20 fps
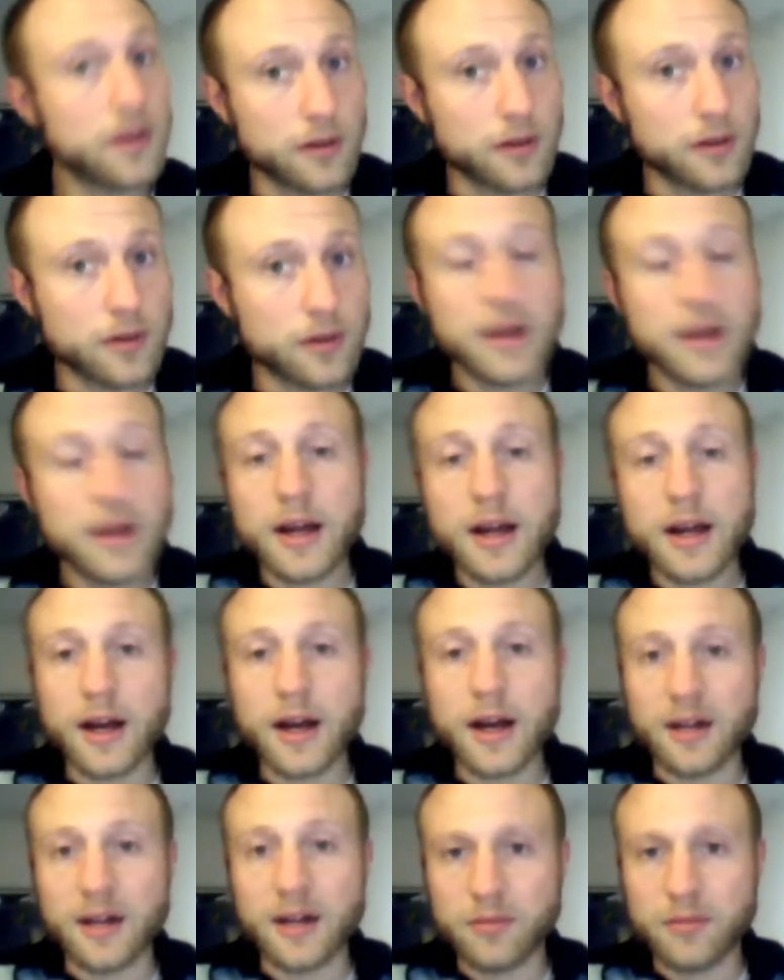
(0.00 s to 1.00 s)
You know,
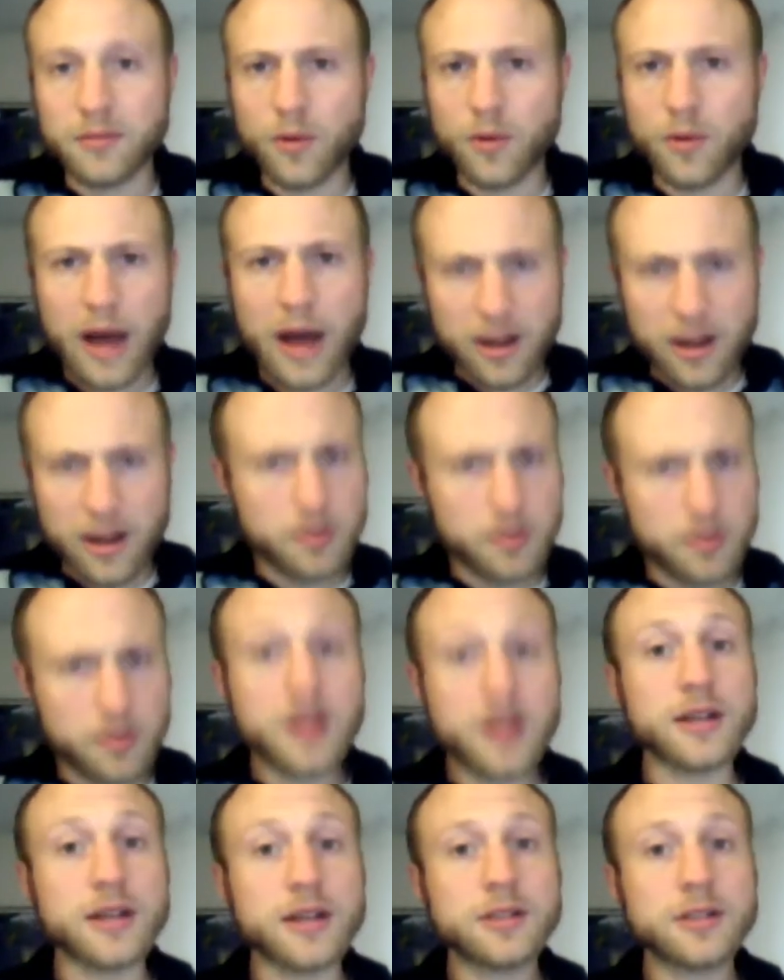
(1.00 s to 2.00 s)
I could
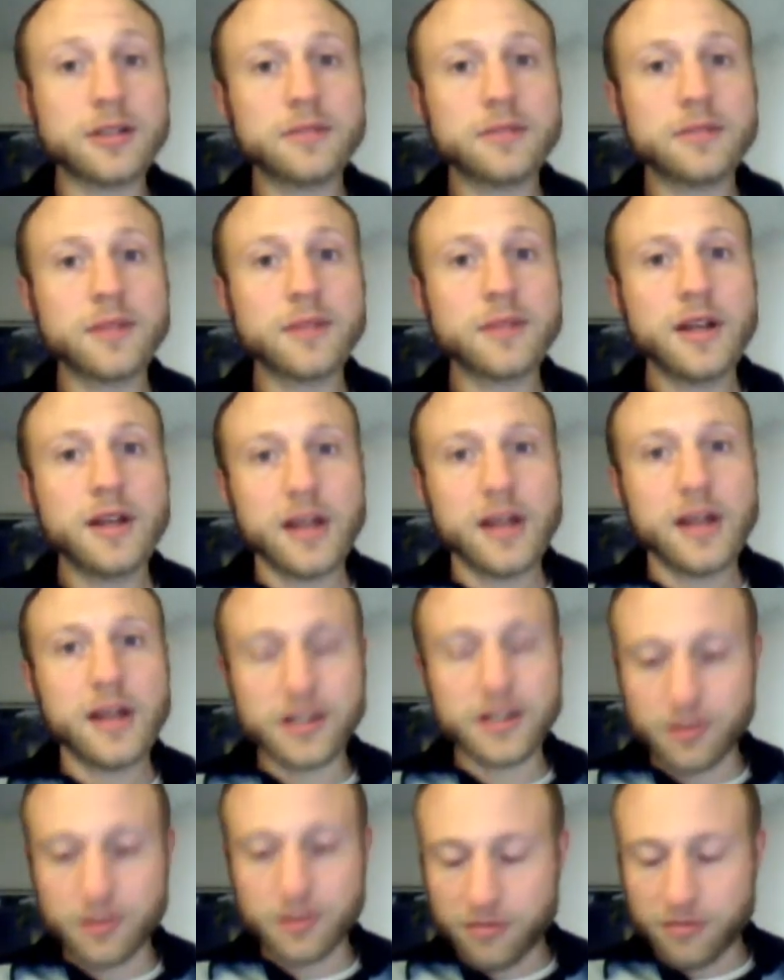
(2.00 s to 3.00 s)
be this.
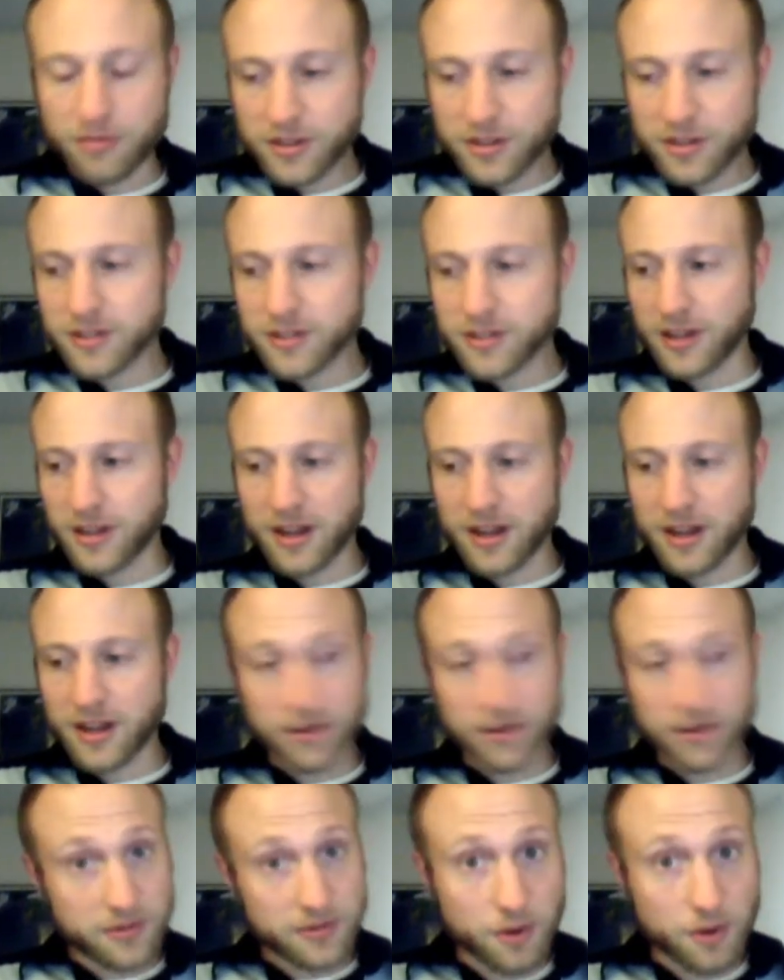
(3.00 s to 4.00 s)
And so this,
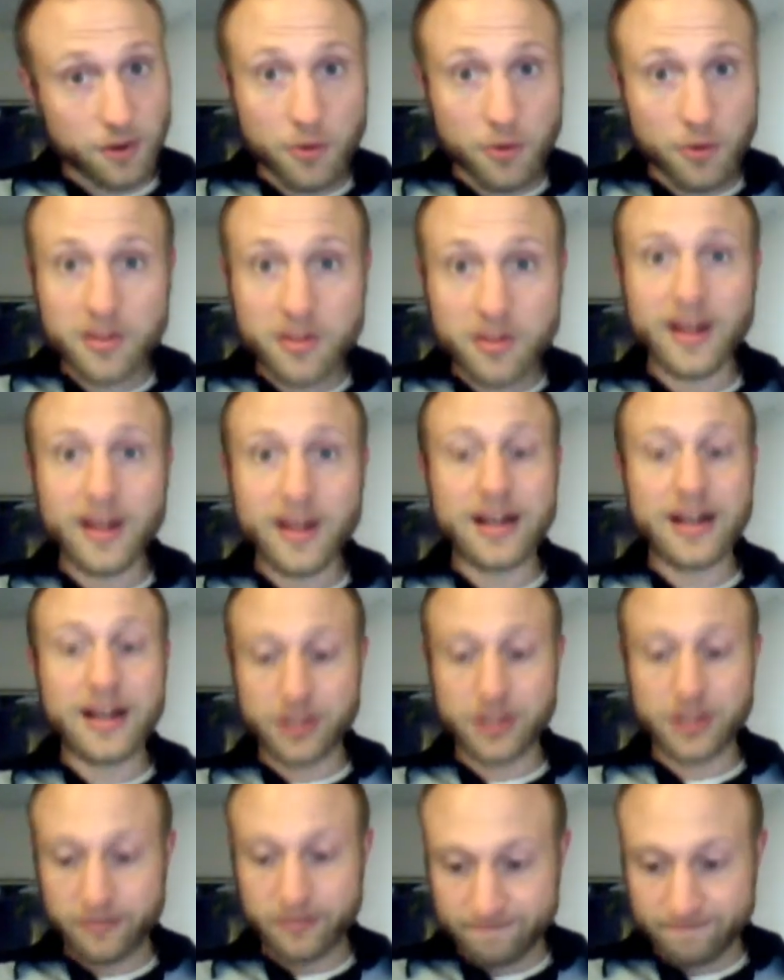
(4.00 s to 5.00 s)
again, over the
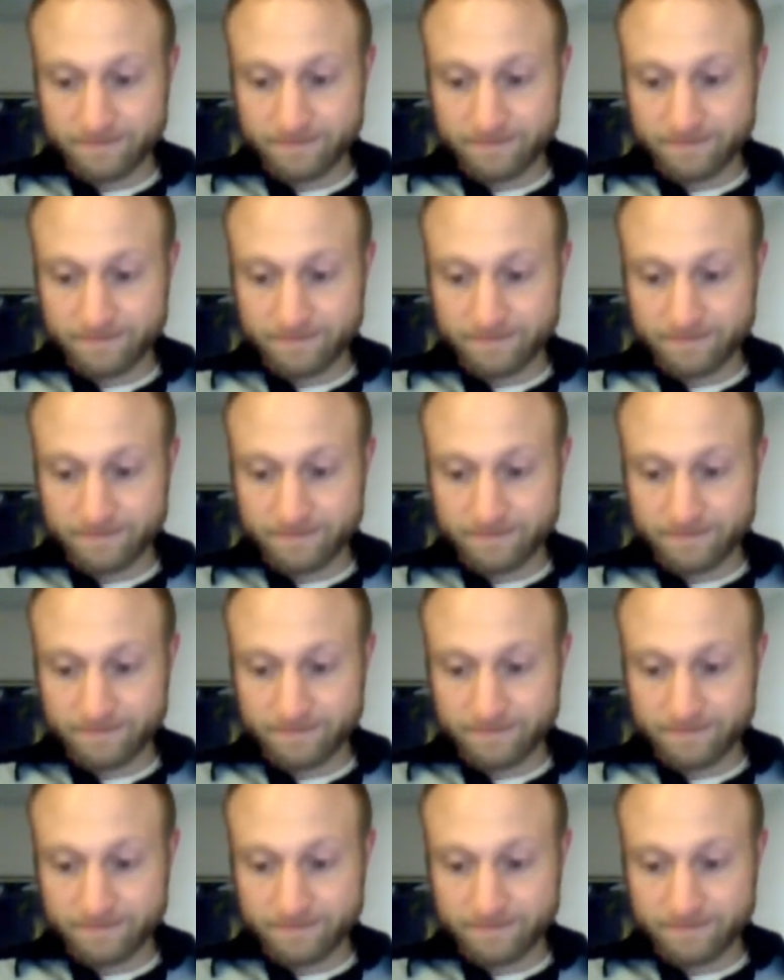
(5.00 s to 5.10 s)
last